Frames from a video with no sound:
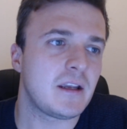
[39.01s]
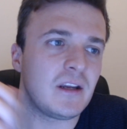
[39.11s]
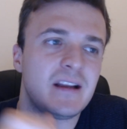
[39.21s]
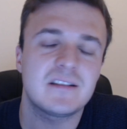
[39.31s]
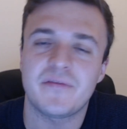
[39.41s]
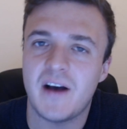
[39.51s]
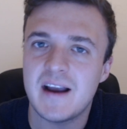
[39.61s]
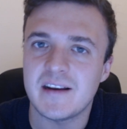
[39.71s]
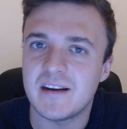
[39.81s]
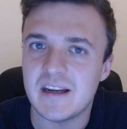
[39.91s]
You need to
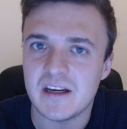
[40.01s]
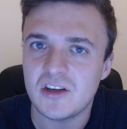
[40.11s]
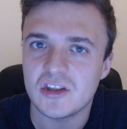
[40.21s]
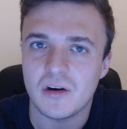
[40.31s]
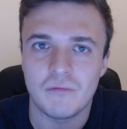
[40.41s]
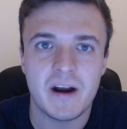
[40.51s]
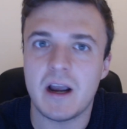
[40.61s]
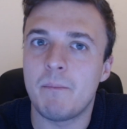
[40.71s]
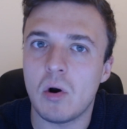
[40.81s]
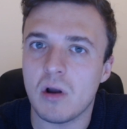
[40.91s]
find a niche, write
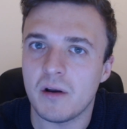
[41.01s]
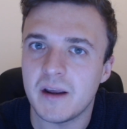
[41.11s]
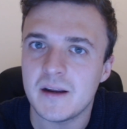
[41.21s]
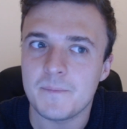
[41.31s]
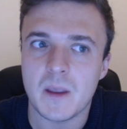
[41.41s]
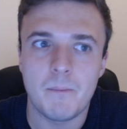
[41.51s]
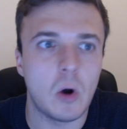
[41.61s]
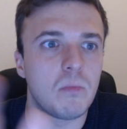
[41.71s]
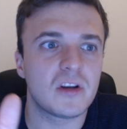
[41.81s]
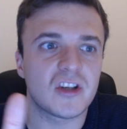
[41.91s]
a book on it,
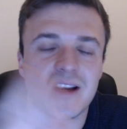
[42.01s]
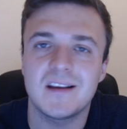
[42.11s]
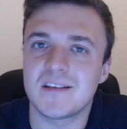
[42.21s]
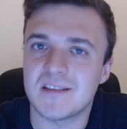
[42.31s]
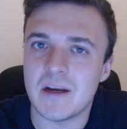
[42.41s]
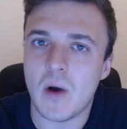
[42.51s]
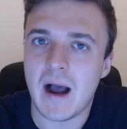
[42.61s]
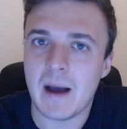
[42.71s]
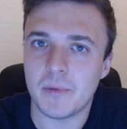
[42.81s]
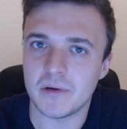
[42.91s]
publish it, see what
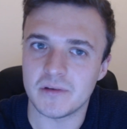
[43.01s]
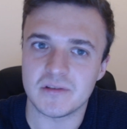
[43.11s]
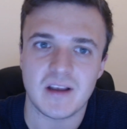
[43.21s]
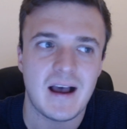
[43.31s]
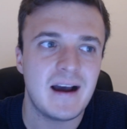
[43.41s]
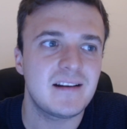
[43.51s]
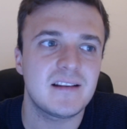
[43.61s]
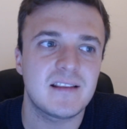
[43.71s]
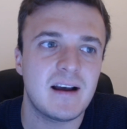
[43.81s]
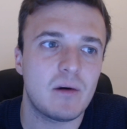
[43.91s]
happens. I
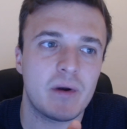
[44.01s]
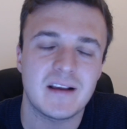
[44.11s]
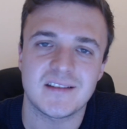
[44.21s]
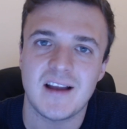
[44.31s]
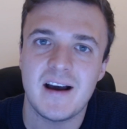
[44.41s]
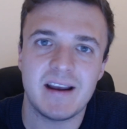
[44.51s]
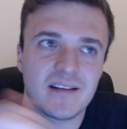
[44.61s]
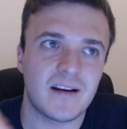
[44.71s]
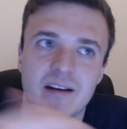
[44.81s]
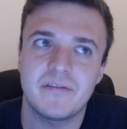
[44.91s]
did that when I started
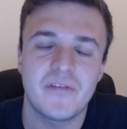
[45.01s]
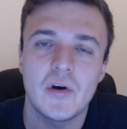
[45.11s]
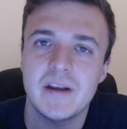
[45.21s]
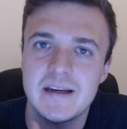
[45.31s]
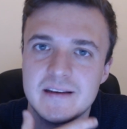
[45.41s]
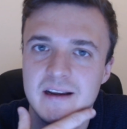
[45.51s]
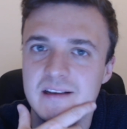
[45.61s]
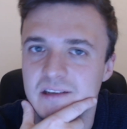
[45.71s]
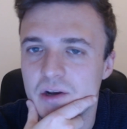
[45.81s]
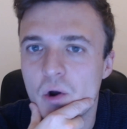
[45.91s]
like 13
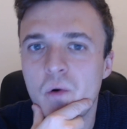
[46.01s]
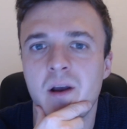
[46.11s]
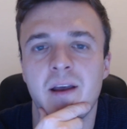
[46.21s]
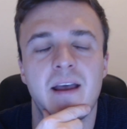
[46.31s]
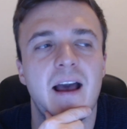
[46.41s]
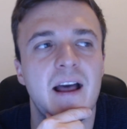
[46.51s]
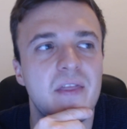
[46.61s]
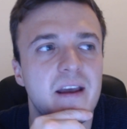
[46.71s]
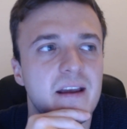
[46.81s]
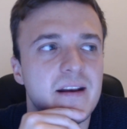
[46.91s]
years ago, and
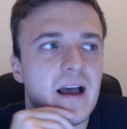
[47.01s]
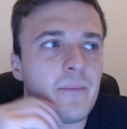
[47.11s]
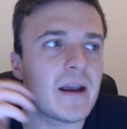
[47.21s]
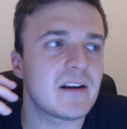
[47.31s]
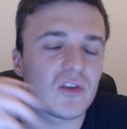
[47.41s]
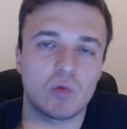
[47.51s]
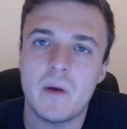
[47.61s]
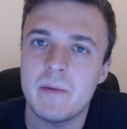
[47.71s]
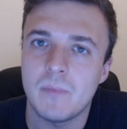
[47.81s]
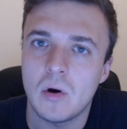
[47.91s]
then I made a
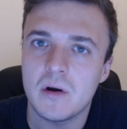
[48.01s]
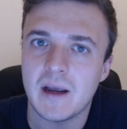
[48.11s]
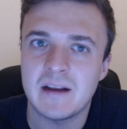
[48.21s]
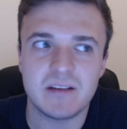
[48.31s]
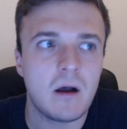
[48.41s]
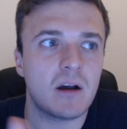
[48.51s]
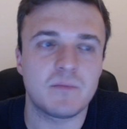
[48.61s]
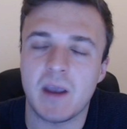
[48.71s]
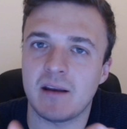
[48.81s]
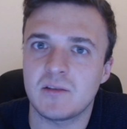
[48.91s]
swimming book, and it's like, oh,
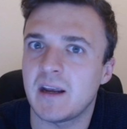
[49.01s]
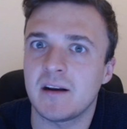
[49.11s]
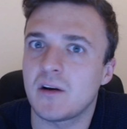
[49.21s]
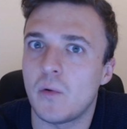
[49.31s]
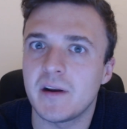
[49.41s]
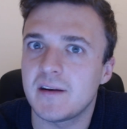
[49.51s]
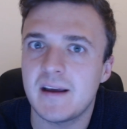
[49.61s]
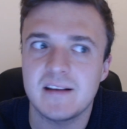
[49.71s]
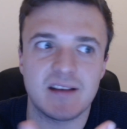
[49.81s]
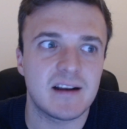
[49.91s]
it's getting a quid a
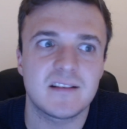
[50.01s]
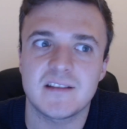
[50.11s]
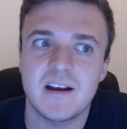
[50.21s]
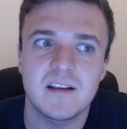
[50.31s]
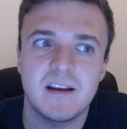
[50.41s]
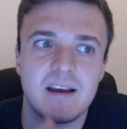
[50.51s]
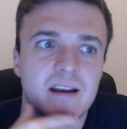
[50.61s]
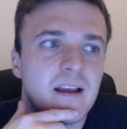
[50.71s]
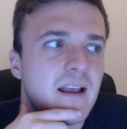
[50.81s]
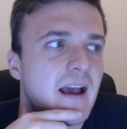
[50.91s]
day, it's getting a sale a
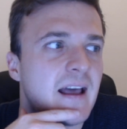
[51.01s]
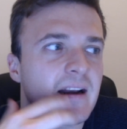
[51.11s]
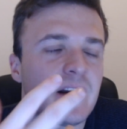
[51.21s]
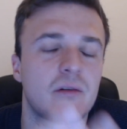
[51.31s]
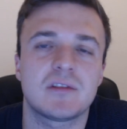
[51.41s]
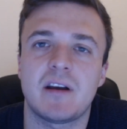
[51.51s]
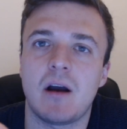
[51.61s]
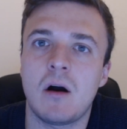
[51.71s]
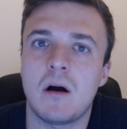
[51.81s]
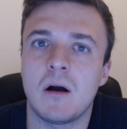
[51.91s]
day, and then I was like,
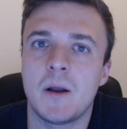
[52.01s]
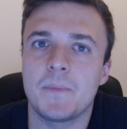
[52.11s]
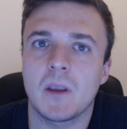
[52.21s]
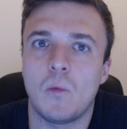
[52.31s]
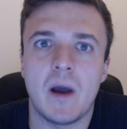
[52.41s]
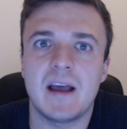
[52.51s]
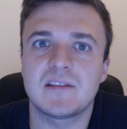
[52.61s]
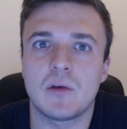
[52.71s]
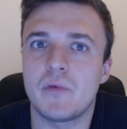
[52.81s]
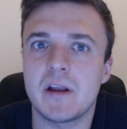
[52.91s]
oh, where's
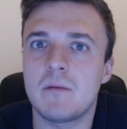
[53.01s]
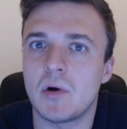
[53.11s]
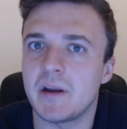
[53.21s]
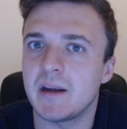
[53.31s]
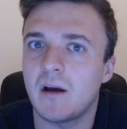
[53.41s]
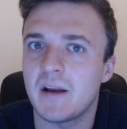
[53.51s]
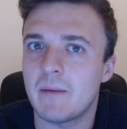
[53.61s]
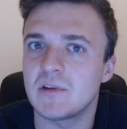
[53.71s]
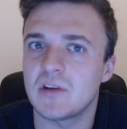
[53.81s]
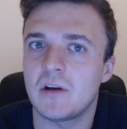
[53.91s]
the real money on
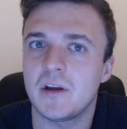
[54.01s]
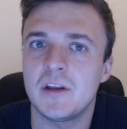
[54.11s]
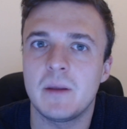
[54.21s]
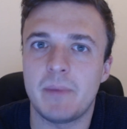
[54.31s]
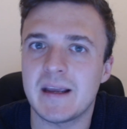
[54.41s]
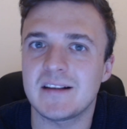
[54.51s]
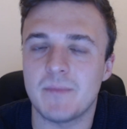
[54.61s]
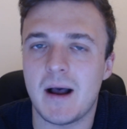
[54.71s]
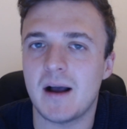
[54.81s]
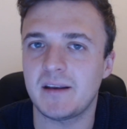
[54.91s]
Amazon? And the biggest
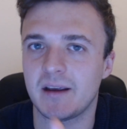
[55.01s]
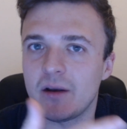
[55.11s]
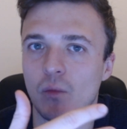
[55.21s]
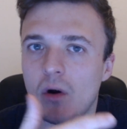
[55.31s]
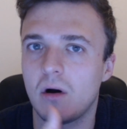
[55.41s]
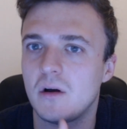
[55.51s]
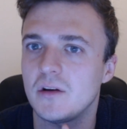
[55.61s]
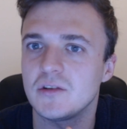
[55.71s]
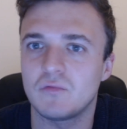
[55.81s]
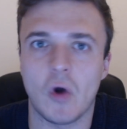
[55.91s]
market
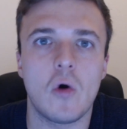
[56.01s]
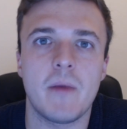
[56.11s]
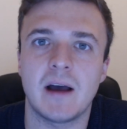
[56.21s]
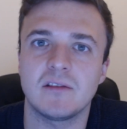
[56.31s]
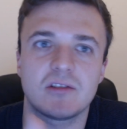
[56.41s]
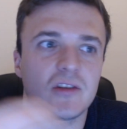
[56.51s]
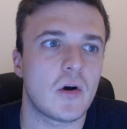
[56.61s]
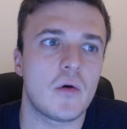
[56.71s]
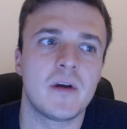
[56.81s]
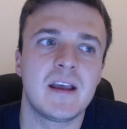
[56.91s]
was romance.
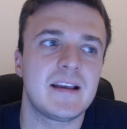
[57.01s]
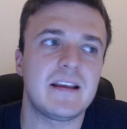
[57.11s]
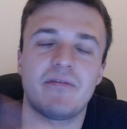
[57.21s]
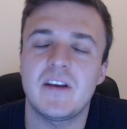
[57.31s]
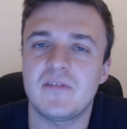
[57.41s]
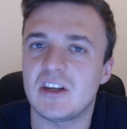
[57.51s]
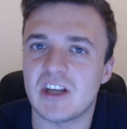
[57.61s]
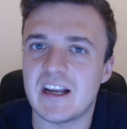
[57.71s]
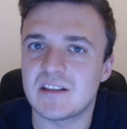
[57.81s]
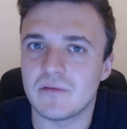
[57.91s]
So your 50
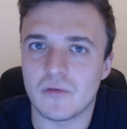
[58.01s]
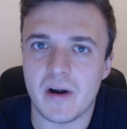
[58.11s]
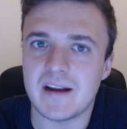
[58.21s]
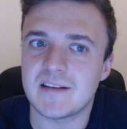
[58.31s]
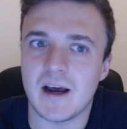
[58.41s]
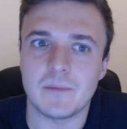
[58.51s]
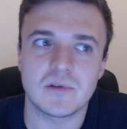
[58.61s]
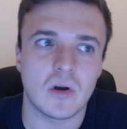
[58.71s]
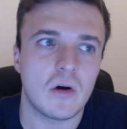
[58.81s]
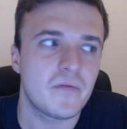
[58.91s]
Shades of Grey type
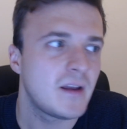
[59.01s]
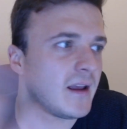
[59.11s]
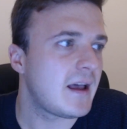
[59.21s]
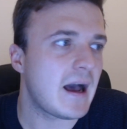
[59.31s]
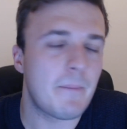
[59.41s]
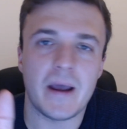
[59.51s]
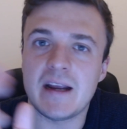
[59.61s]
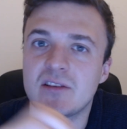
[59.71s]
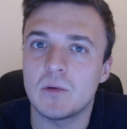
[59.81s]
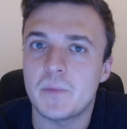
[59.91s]
stuff. I
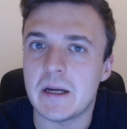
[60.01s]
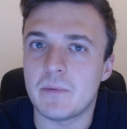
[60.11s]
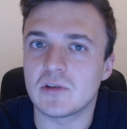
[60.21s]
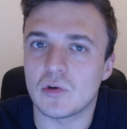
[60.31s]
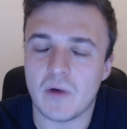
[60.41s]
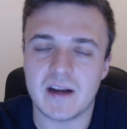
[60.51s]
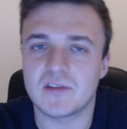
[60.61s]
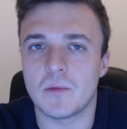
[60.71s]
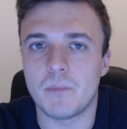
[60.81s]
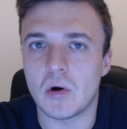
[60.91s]
paid some people to write
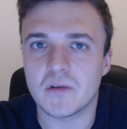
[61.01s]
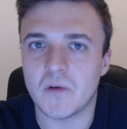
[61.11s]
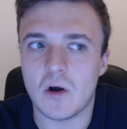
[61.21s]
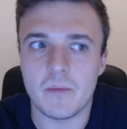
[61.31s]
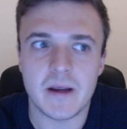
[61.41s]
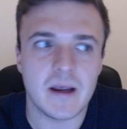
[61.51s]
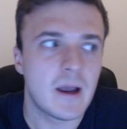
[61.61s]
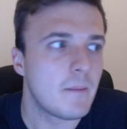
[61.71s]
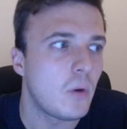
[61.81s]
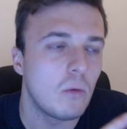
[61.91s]
some books for me,
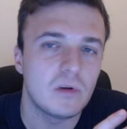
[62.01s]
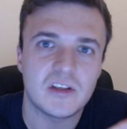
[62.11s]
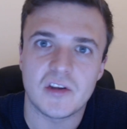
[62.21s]
publish